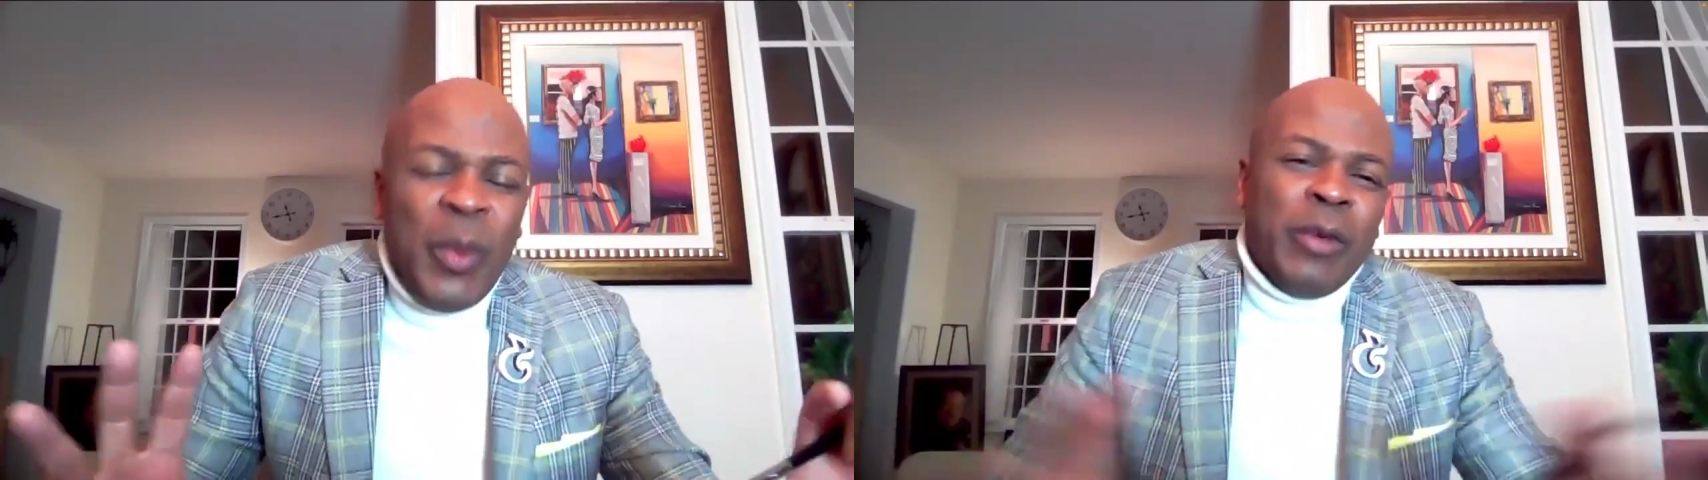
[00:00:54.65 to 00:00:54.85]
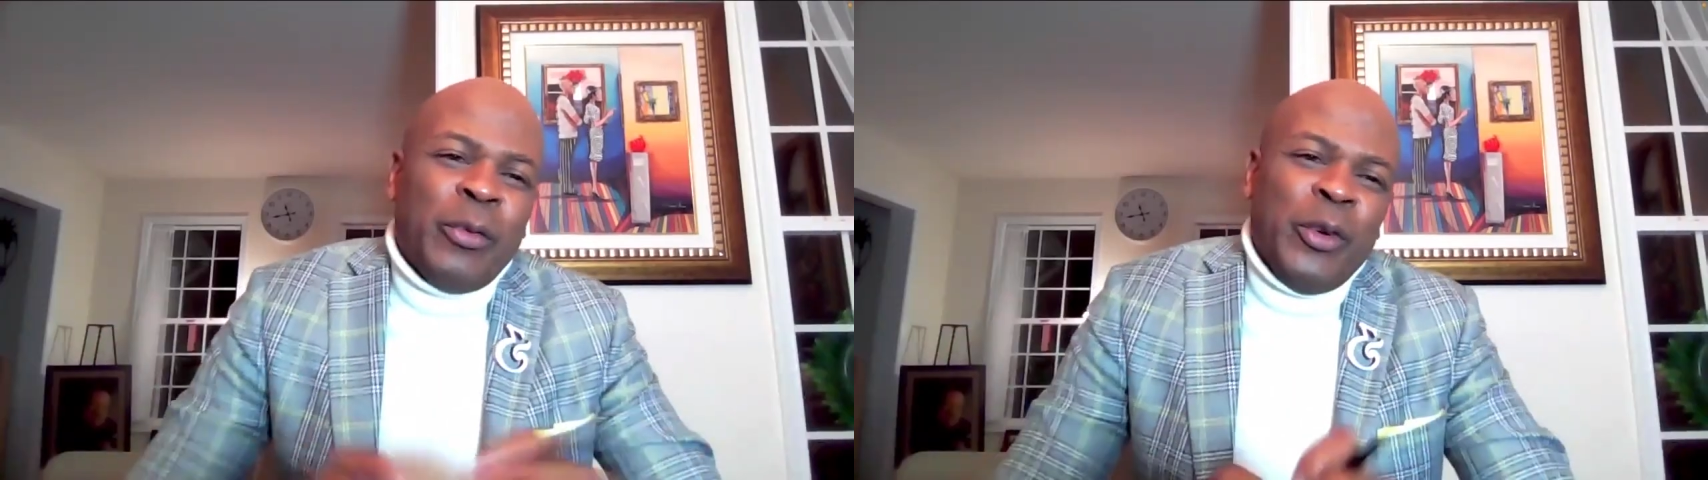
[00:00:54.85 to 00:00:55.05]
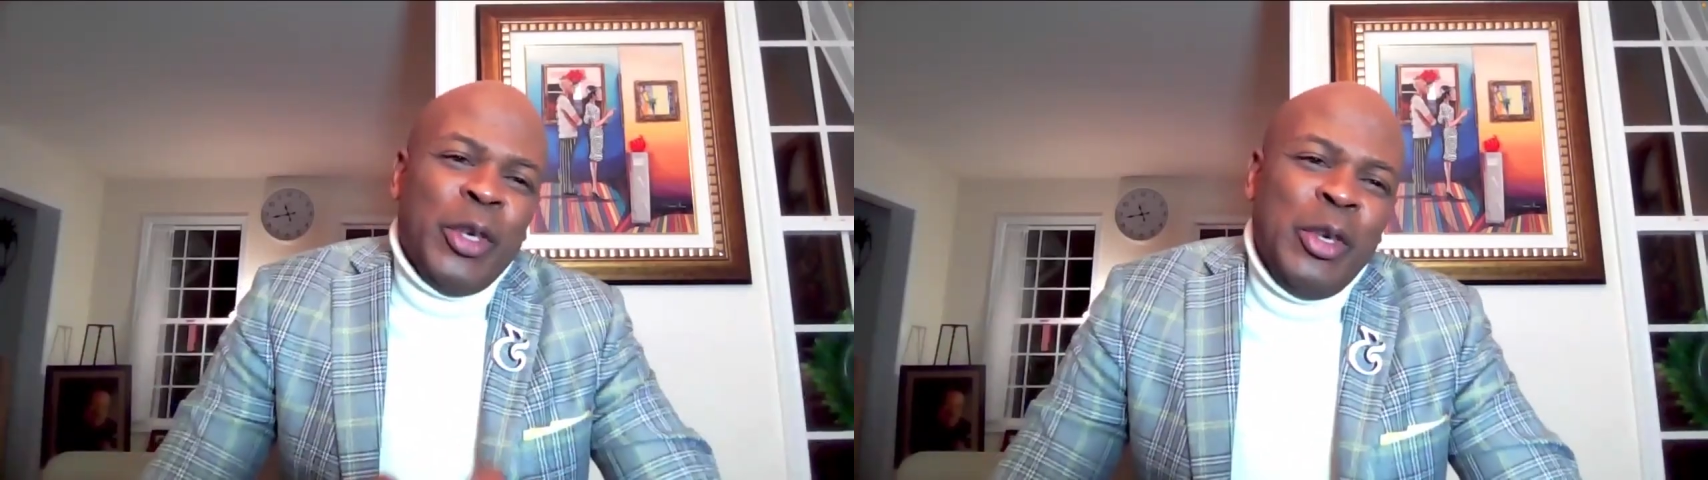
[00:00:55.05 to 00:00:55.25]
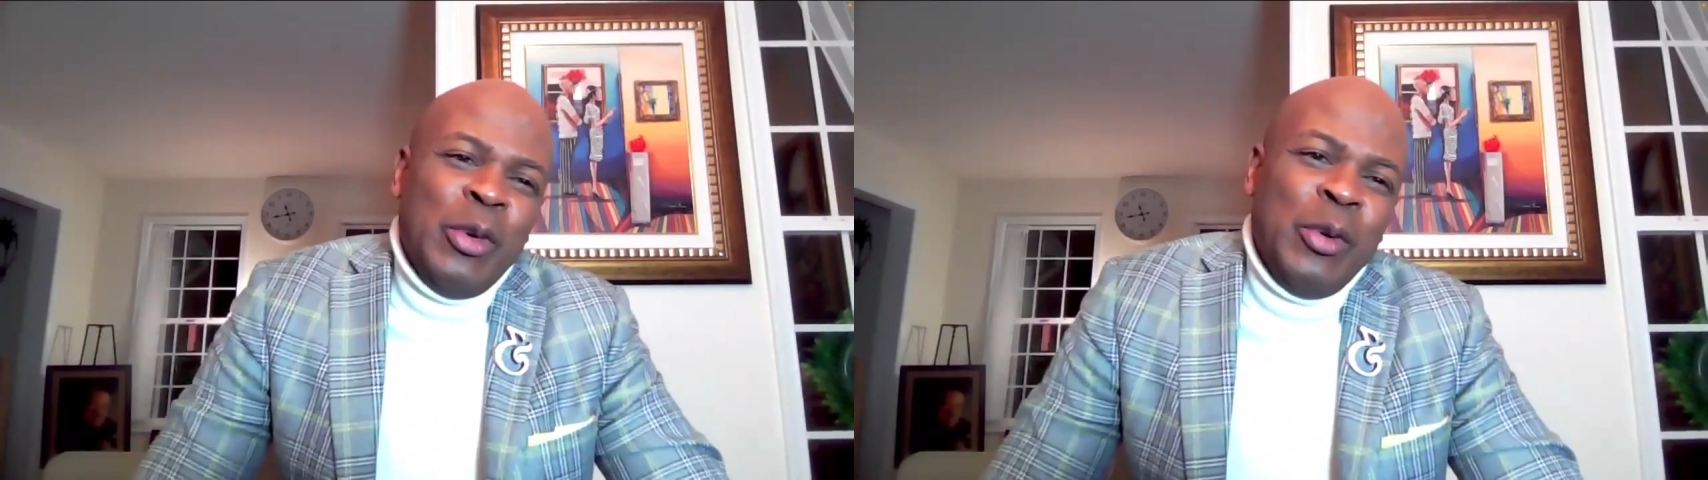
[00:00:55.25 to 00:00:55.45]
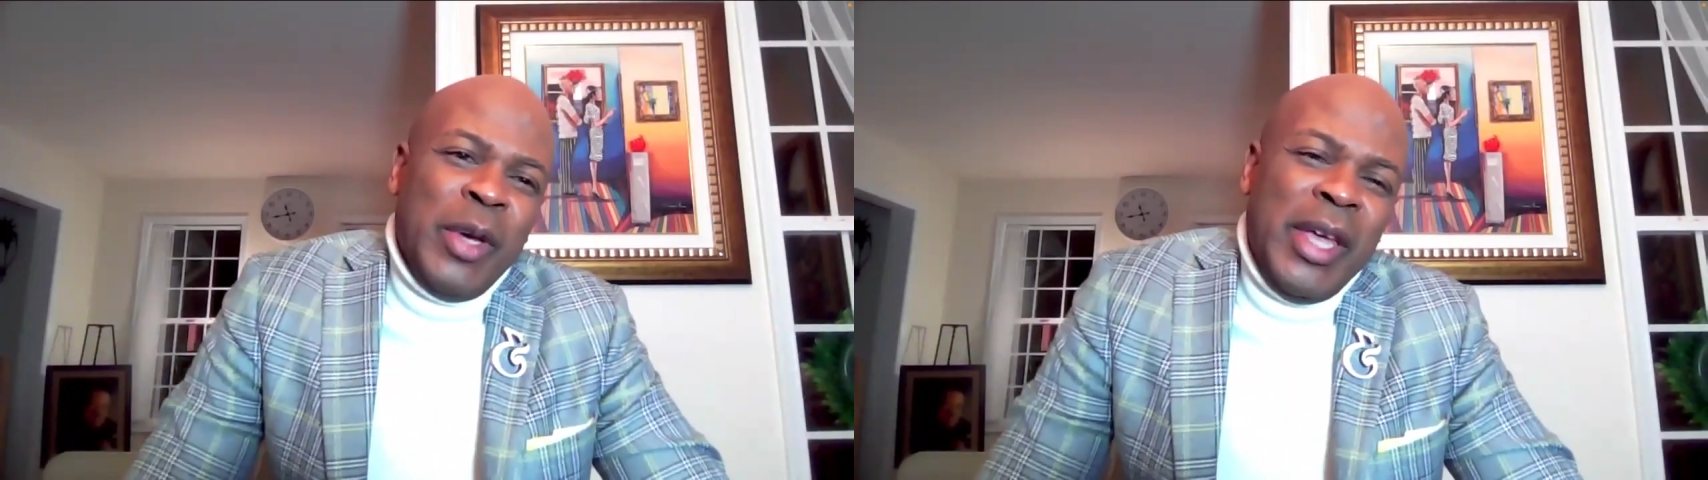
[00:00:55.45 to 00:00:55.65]
moment for
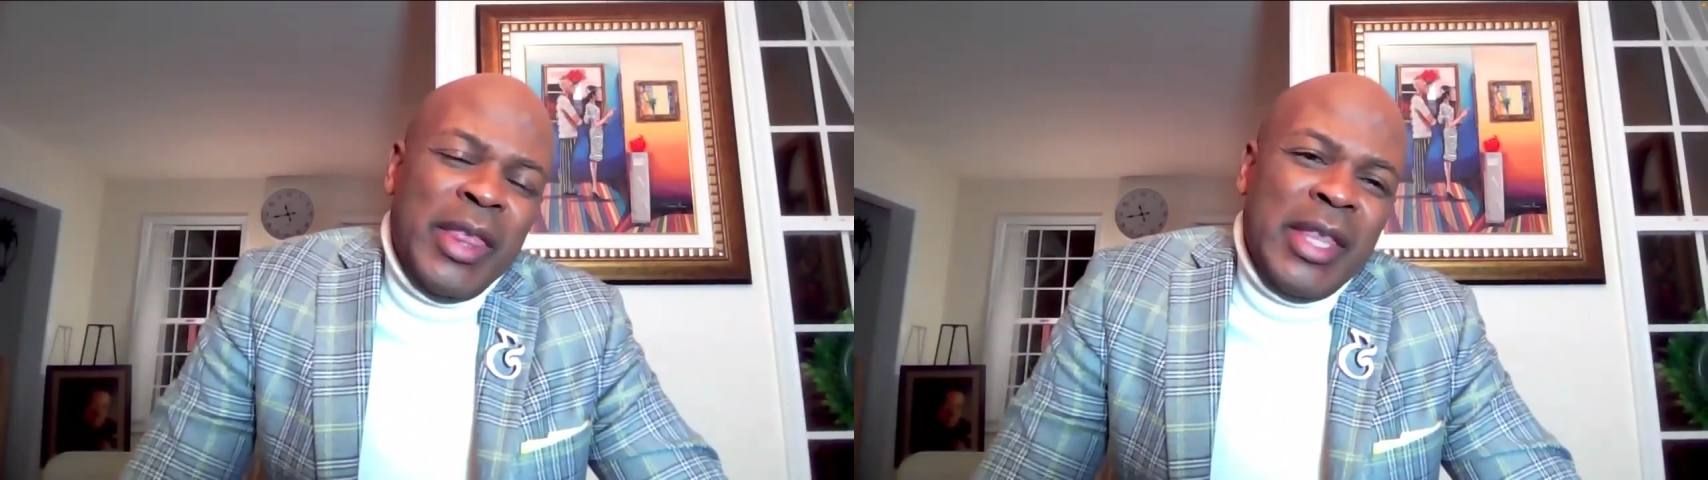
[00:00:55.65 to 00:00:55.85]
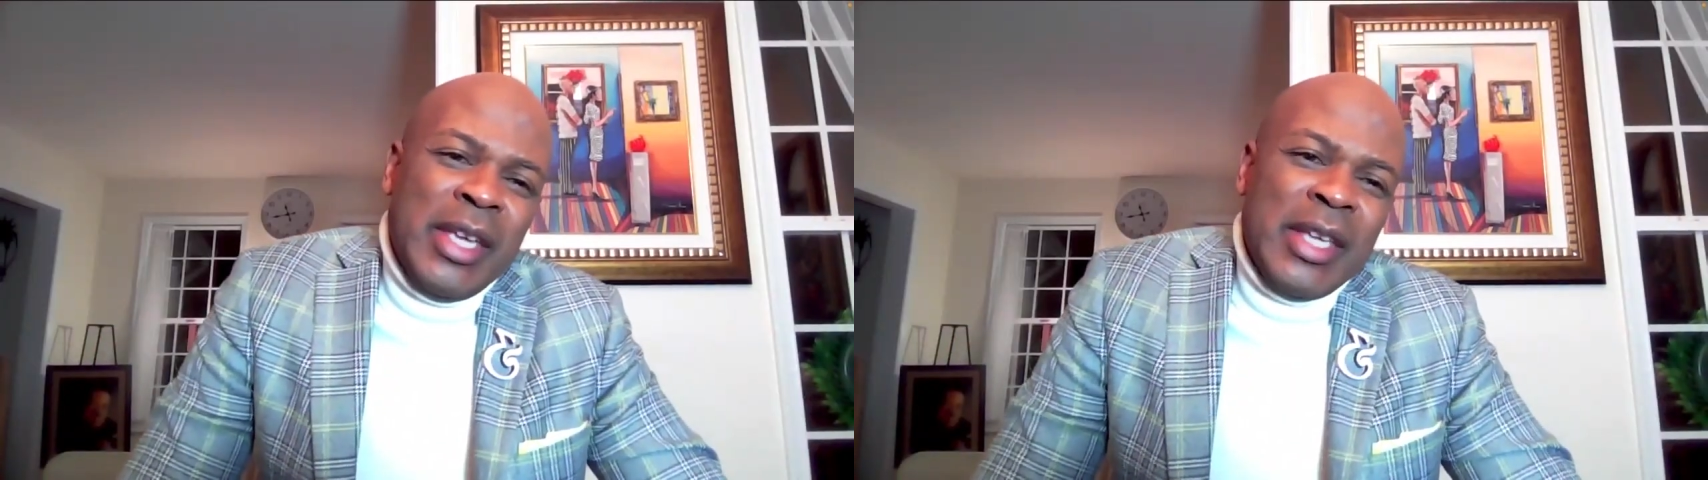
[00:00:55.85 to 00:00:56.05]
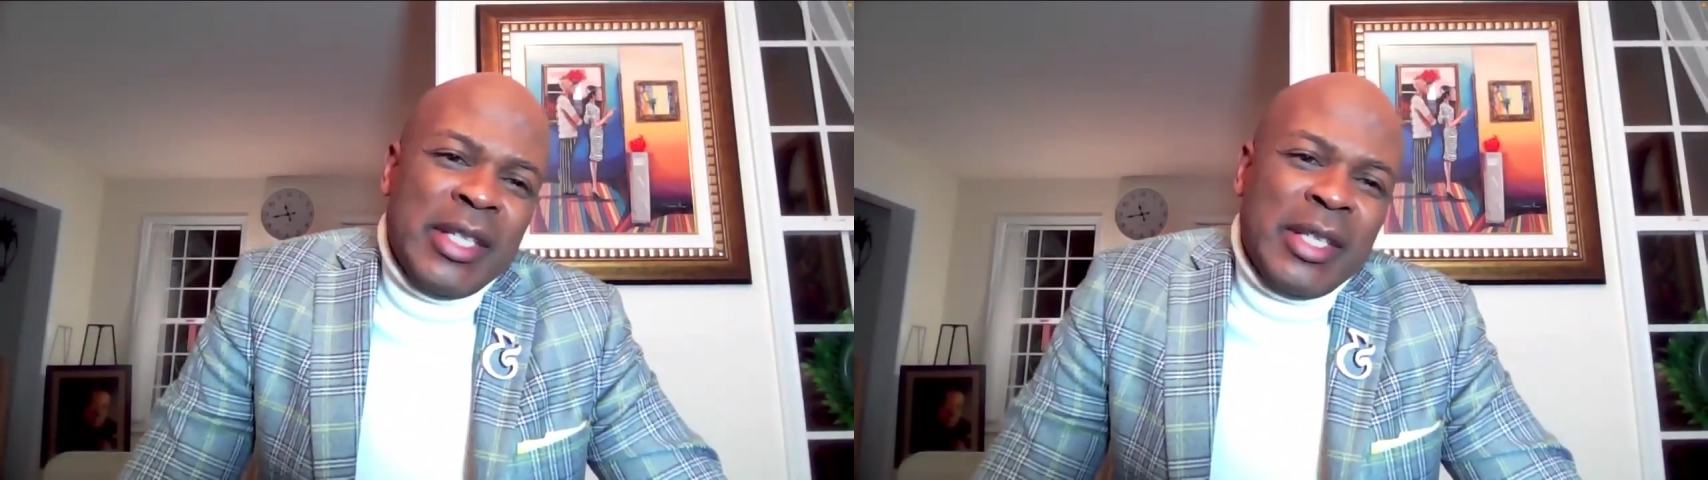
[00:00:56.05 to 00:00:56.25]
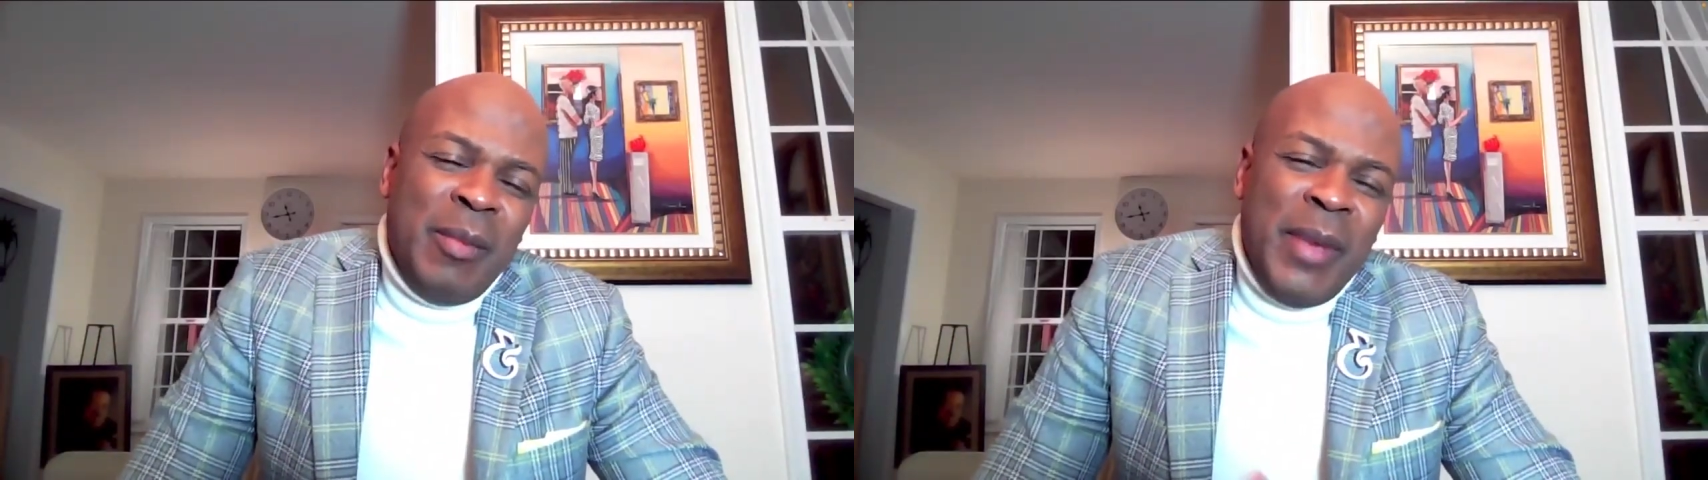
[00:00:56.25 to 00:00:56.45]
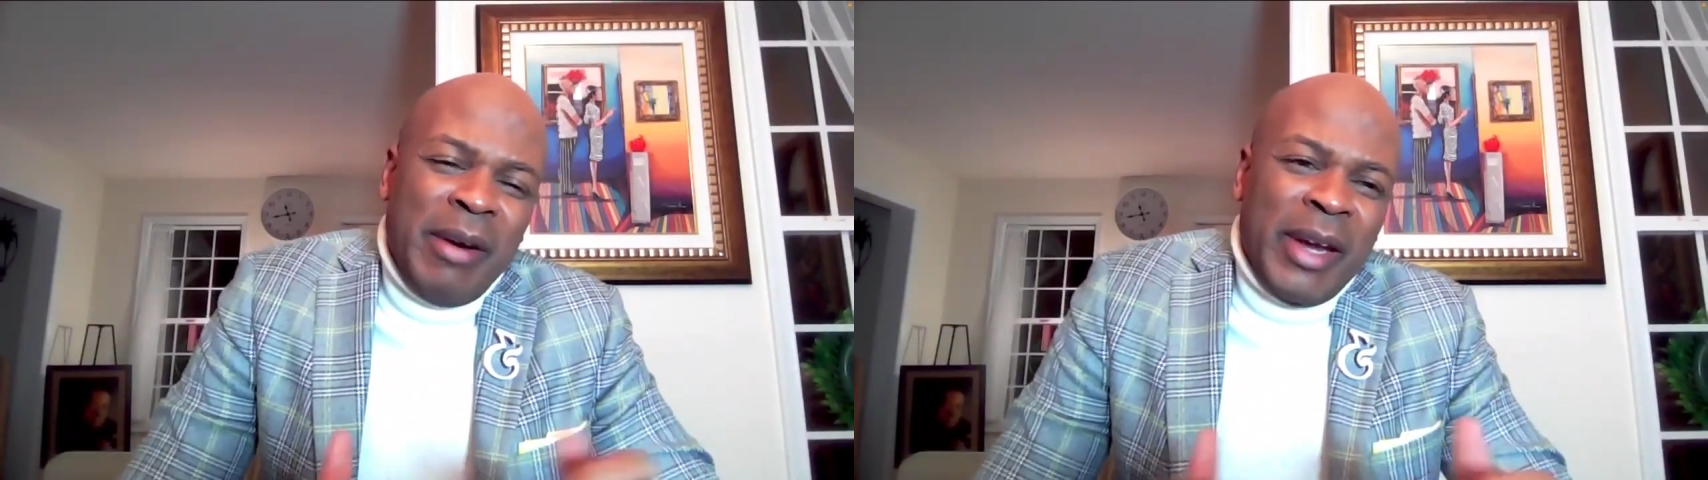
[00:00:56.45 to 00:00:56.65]
you in this
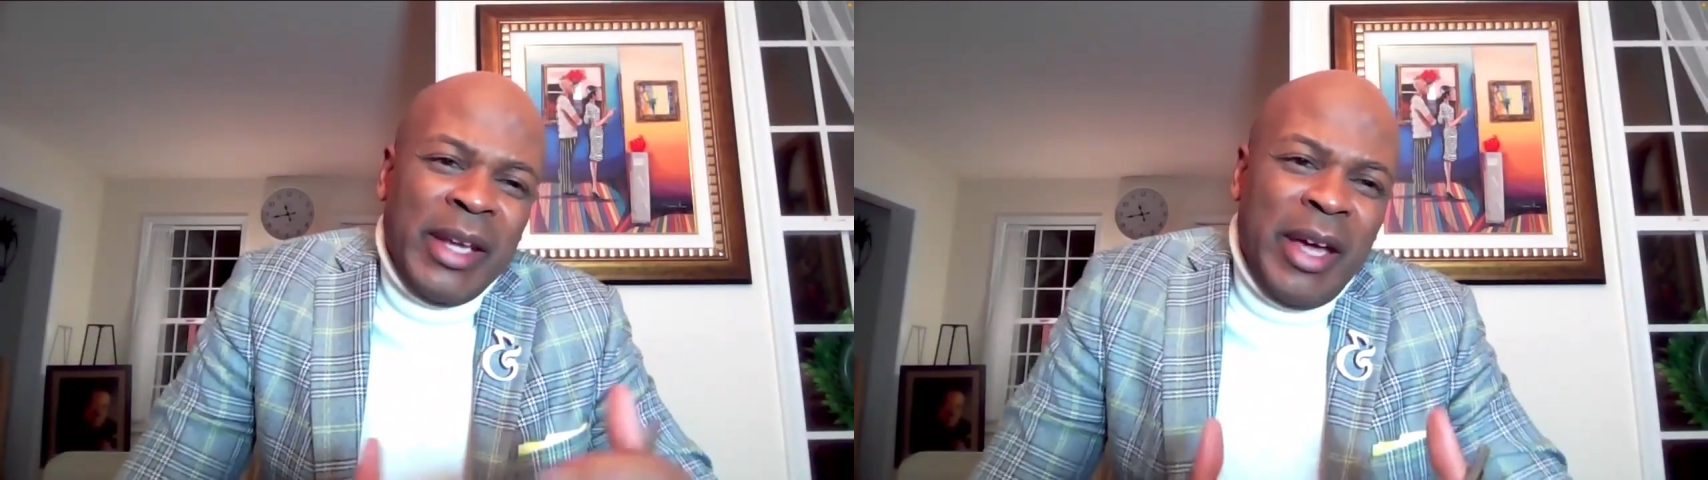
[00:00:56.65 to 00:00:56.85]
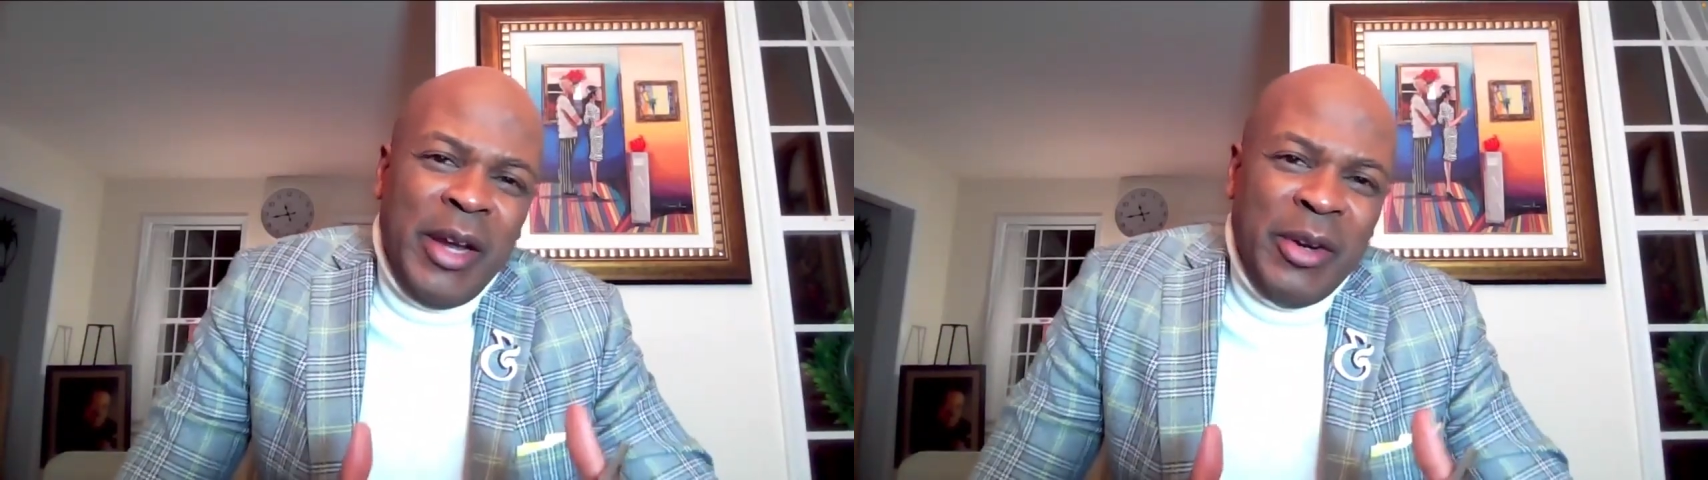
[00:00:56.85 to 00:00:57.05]
American